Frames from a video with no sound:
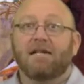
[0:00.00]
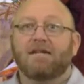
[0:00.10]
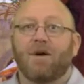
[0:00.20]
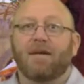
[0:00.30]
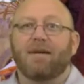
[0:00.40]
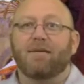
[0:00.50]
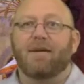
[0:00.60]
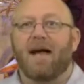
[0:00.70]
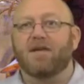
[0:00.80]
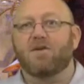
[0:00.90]
Now it came to
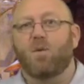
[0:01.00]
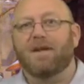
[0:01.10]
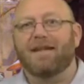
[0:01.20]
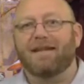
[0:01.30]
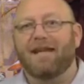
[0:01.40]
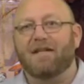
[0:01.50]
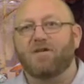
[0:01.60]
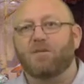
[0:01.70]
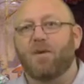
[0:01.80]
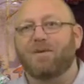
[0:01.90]
pass, when they
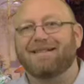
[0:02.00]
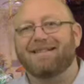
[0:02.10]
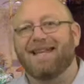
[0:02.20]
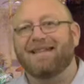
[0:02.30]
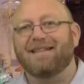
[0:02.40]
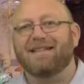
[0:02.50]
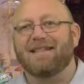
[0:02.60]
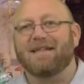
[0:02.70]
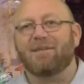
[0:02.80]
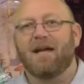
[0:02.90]
spoke daily
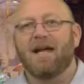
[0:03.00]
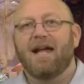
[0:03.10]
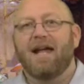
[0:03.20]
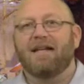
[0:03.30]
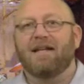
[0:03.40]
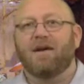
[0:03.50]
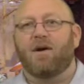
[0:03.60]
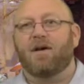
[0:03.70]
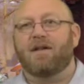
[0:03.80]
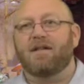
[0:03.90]
to him, and he
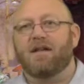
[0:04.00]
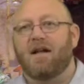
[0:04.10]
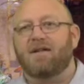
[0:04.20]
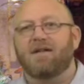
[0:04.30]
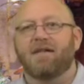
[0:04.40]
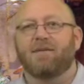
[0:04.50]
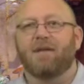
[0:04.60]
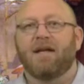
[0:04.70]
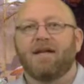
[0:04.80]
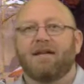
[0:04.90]
hearkened not to
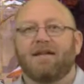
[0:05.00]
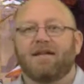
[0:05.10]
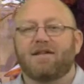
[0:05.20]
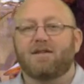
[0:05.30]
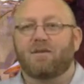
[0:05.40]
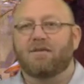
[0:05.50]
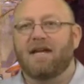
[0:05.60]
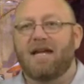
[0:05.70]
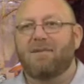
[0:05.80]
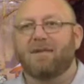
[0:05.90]
them, that they told
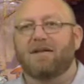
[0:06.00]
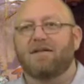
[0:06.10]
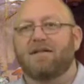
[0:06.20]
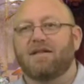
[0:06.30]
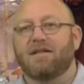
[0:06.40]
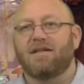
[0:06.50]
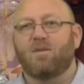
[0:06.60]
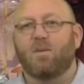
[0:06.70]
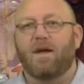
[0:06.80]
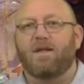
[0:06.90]
Haman to see
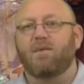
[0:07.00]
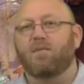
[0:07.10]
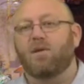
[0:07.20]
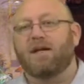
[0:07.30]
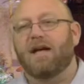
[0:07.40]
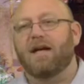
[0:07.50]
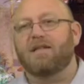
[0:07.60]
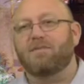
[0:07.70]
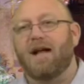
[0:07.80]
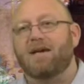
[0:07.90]
whether
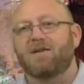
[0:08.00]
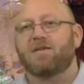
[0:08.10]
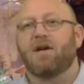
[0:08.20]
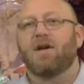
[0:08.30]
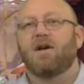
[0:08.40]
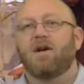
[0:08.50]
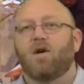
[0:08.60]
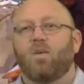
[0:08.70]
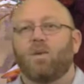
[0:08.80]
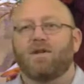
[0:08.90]
Mordecai's matters
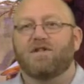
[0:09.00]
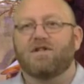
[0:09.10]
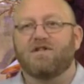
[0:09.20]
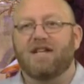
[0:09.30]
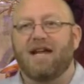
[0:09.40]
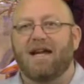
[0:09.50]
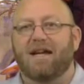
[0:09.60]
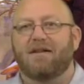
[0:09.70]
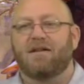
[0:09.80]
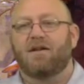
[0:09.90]
would
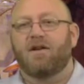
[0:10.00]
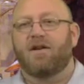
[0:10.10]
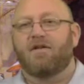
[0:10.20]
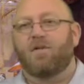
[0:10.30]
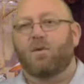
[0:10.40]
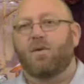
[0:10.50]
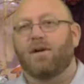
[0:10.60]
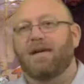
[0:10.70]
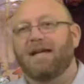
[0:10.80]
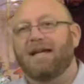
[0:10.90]
stand,
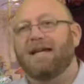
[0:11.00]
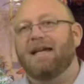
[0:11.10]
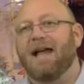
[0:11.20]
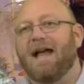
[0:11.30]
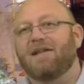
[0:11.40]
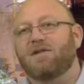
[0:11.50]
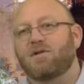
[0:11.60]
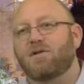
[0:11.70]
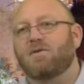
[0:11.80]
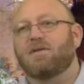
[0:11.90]
for he had
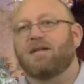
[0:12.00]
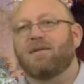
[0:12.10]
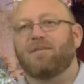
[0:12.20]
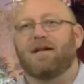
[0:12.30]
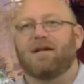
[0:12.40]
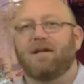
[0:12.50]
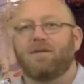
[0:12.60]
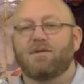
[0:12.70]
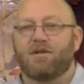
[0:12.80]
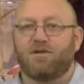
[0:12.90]
told them that he
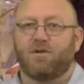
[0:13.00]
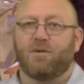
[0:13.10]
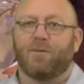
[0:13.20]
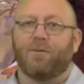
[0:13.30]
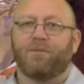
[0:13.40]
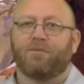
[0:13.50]
was a Jew.